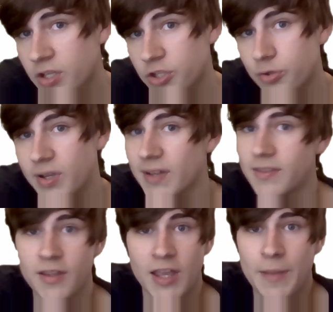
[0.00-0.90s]
you get
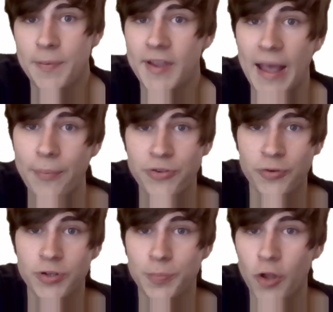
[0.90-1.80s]
the AP
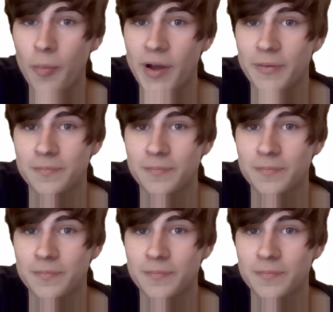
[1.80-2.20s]
Capstone Diploma.